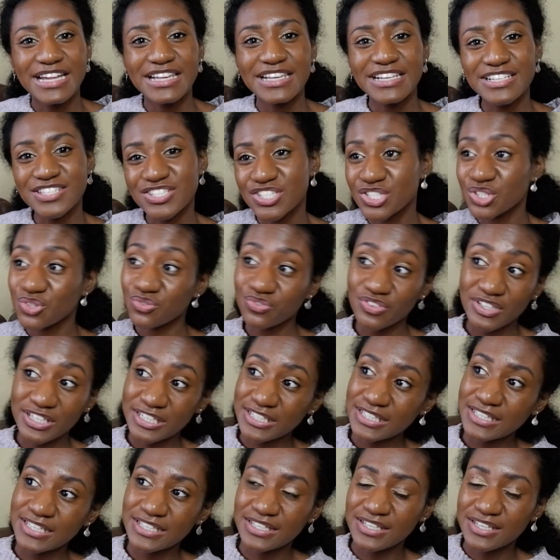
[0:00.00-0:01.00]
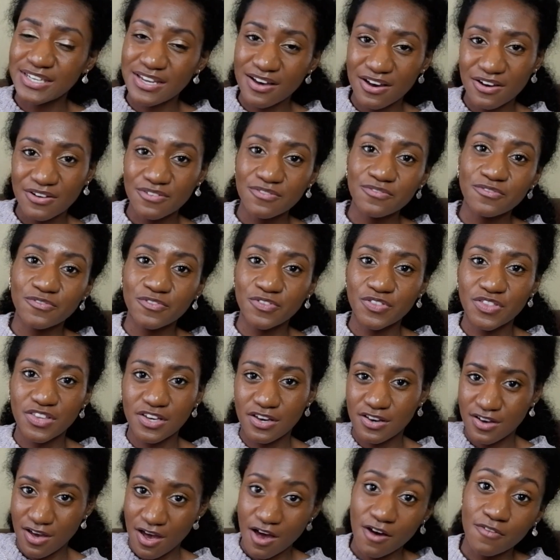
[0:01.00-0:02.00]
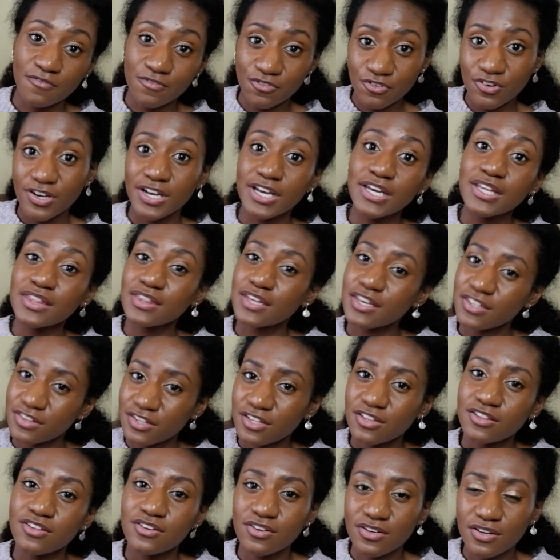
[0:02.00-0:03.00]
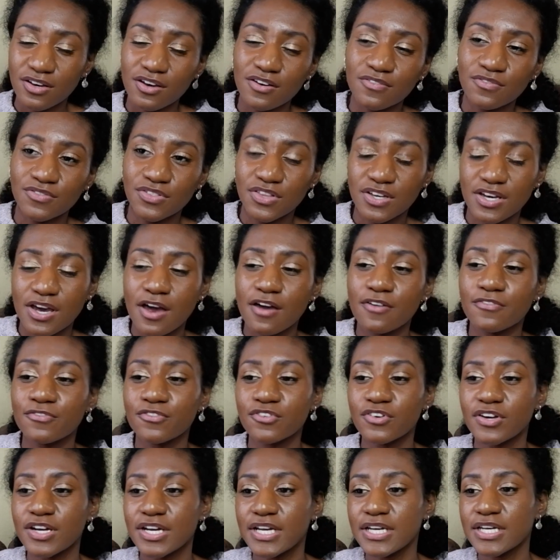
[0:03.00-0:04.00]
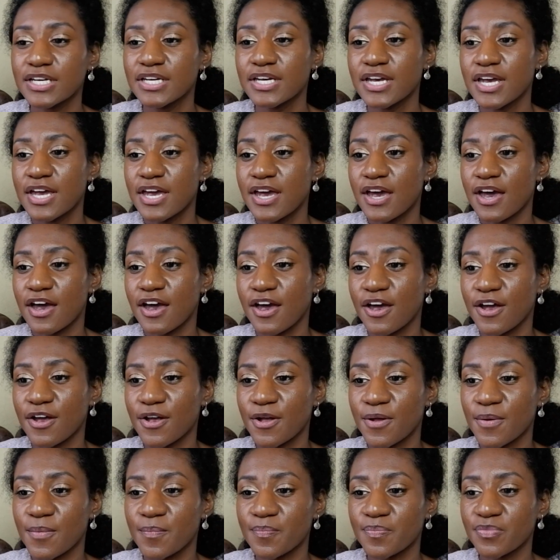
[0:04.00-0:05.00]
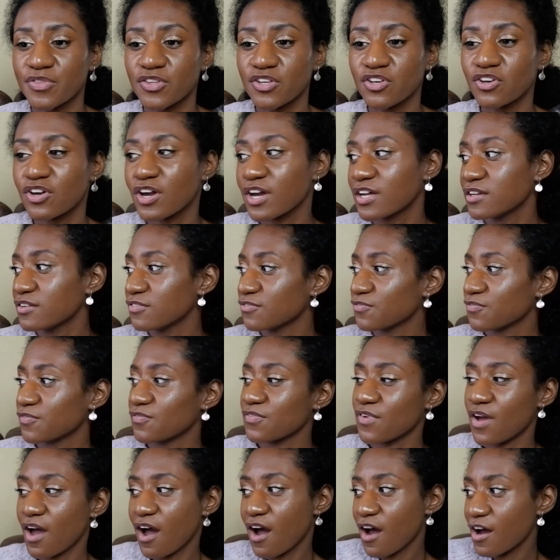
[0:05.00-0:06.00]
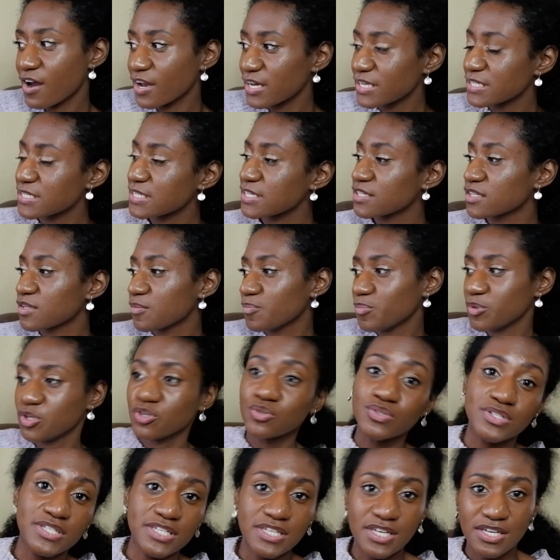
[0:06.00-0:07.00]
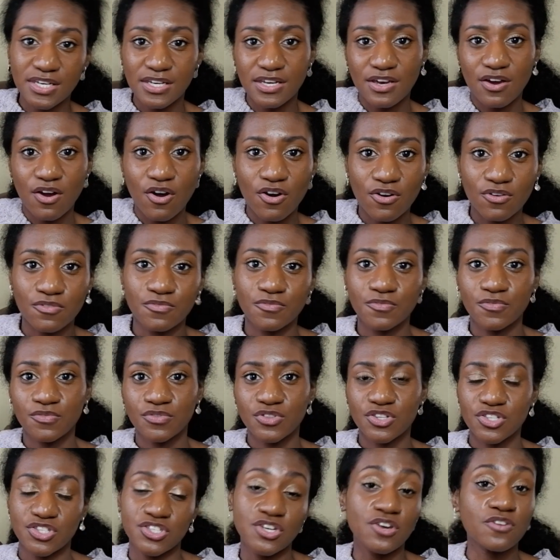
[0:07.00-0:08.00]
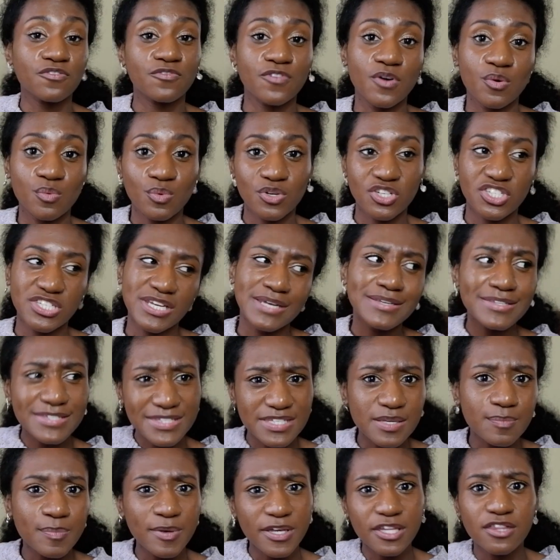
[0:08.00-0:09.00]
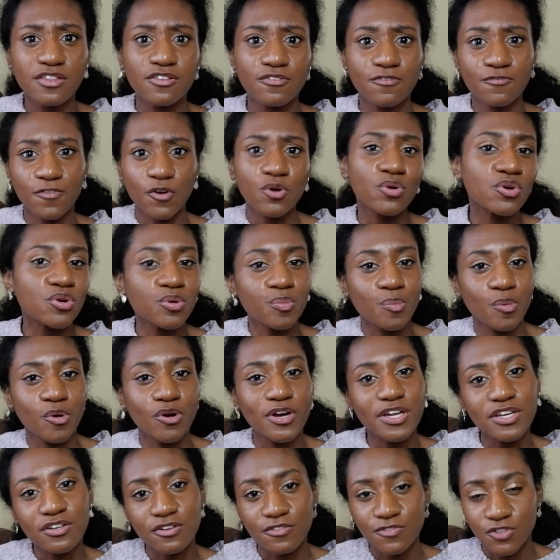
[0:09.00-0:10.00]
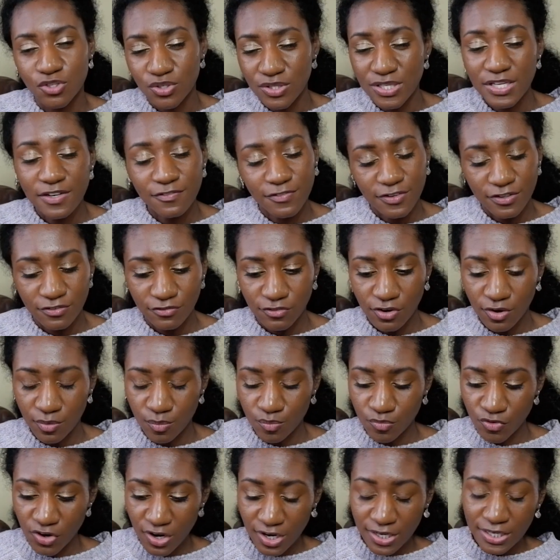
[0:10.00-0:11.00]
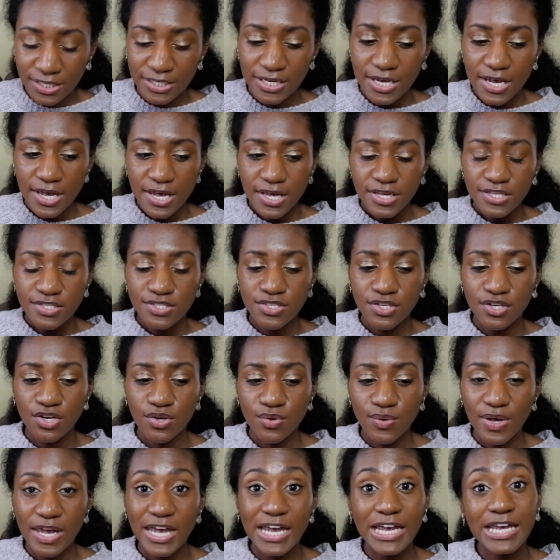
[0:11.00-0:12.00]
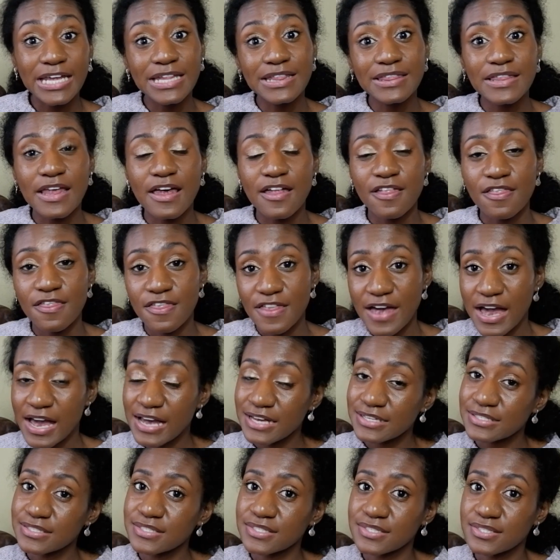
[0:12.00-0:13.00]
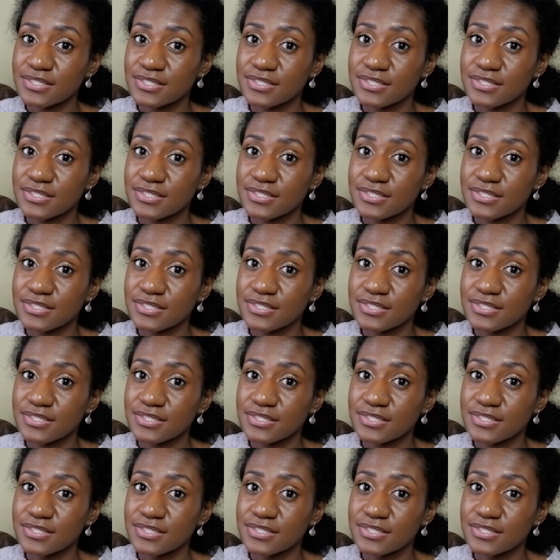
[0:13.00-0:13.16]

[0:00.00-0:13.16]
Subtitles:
unless you really love the covering, like the look of the covering, you're kind of hiding the beauty of the sofa, which tends to be the focal point of your living room, right? So in that